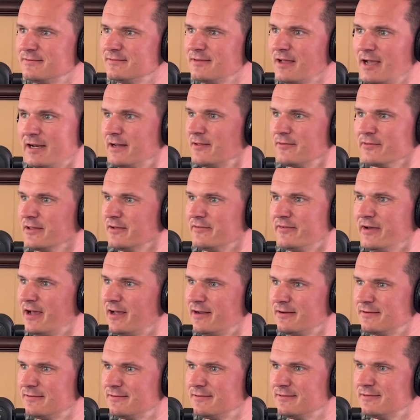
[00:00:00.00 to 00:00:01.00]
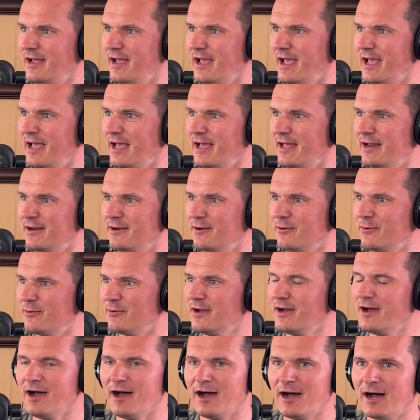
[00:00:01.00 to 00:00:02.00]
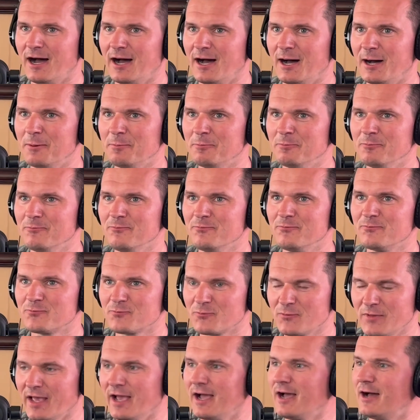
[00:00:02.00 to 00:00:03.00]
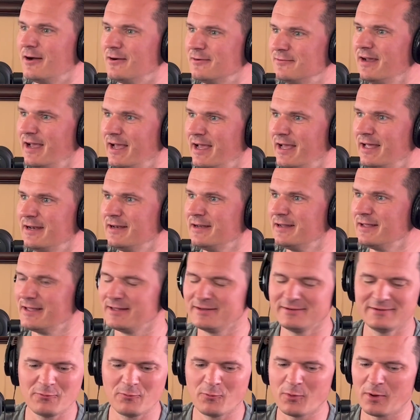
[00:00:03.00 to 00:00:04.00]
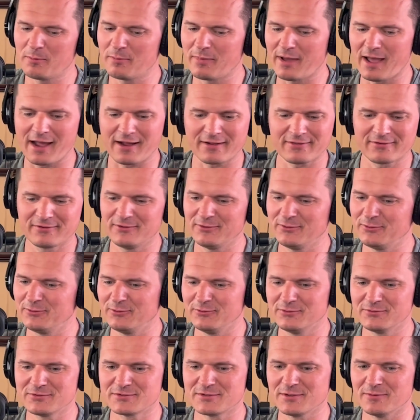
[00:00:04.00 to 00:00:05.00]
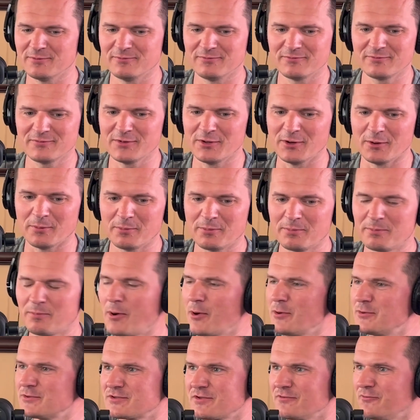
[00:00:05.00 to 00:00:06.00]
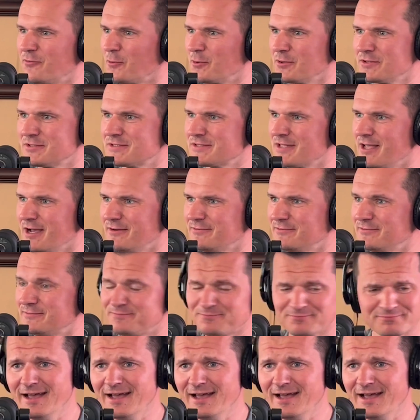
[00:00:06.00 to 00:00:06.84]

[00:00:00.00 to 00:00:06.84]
I didn't live at. And wow. Yeah. And it went back to some, post-divorce stuff.